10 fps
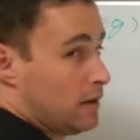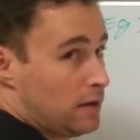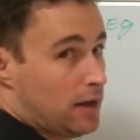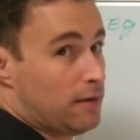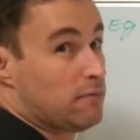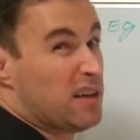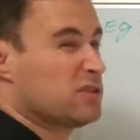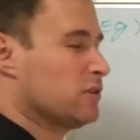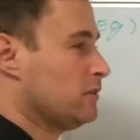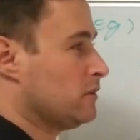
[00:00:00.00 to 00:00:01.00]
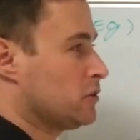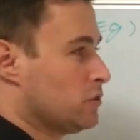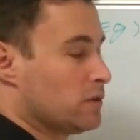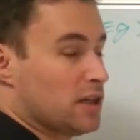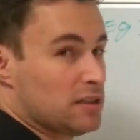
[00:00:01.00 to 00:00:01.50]
Okay, I'll show you a
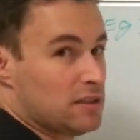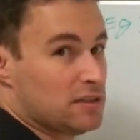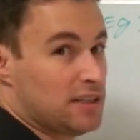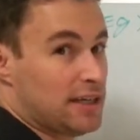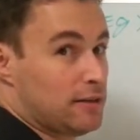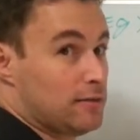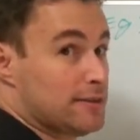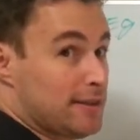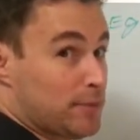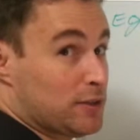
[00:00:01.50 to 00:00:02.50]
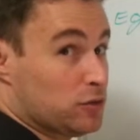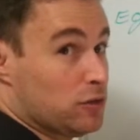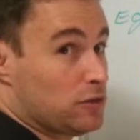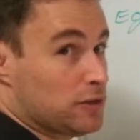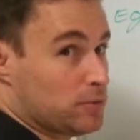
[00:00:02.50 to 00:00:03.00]
shortcut in a second. There's something to
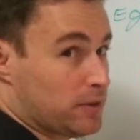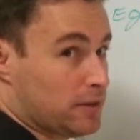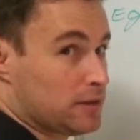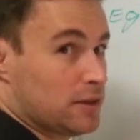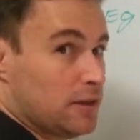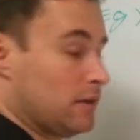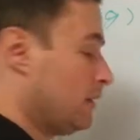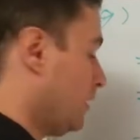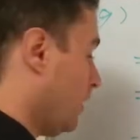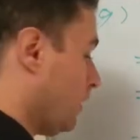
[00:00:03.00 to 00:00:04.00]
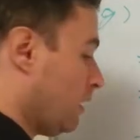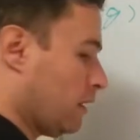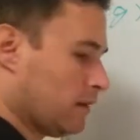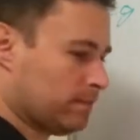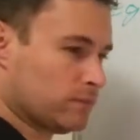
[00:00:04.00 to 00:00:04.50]
notice with this
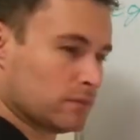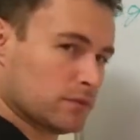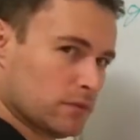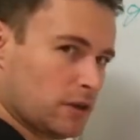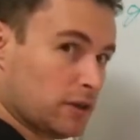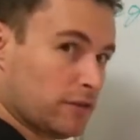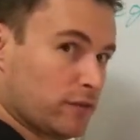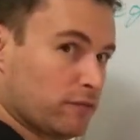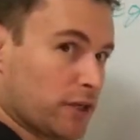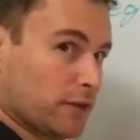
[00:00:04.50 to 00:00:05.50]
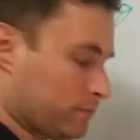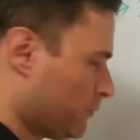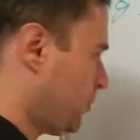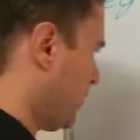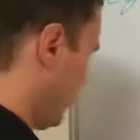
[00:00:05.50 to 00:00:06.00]
on a different video.
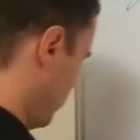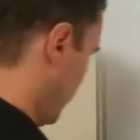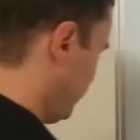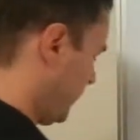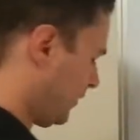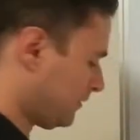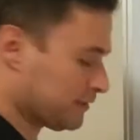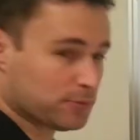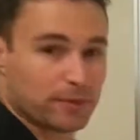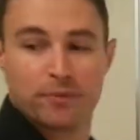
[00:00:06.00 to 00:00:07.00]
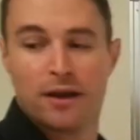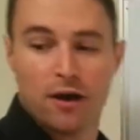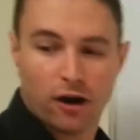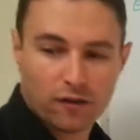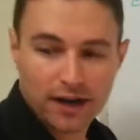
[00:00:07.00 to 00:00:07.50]
We won't have time for that on this one.
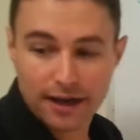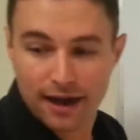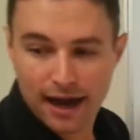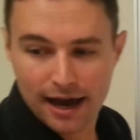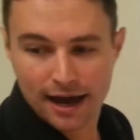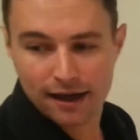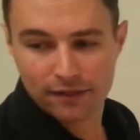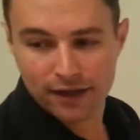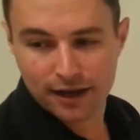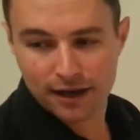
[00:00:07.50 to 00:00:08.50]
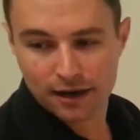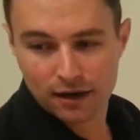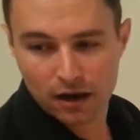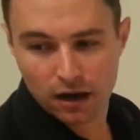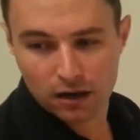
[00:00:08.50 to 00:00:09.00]
Alright, and
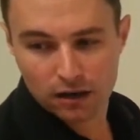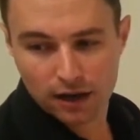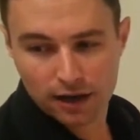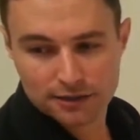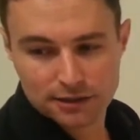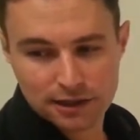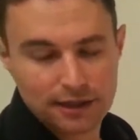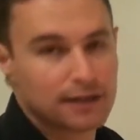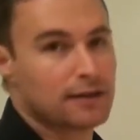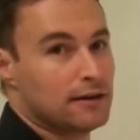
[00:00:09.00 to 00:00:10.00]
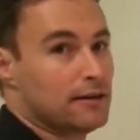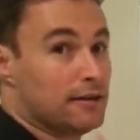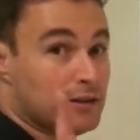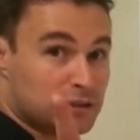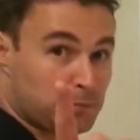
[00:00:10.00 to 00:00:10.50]
then lastly,
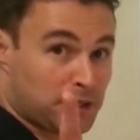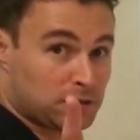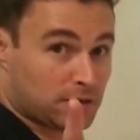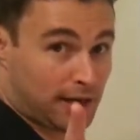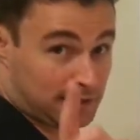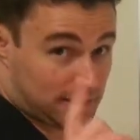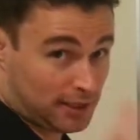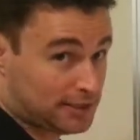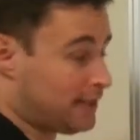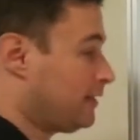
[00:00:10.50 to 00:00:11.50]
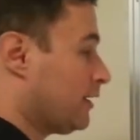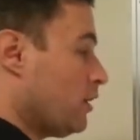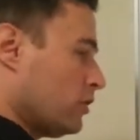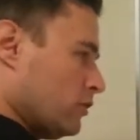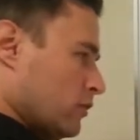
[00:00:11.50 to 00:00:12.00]
the special case that I said that
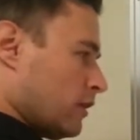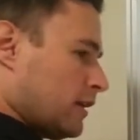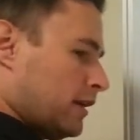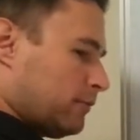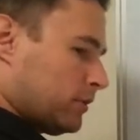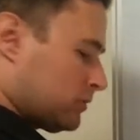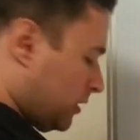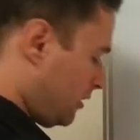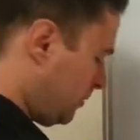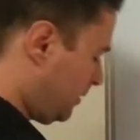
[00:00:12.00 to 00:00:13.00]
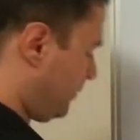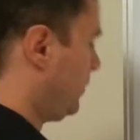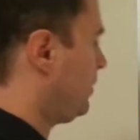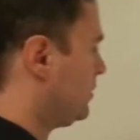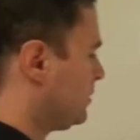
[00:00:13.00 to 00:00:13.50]
you're not going to end up with a trinomial.
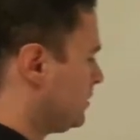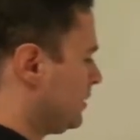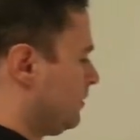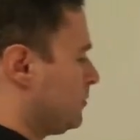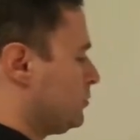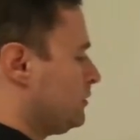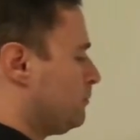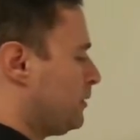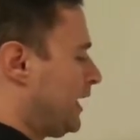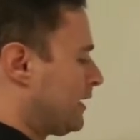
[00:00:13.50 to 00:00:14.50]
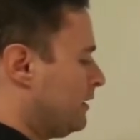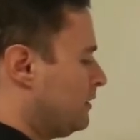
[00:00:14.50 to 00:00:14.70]
This is it. I'm doing it in black,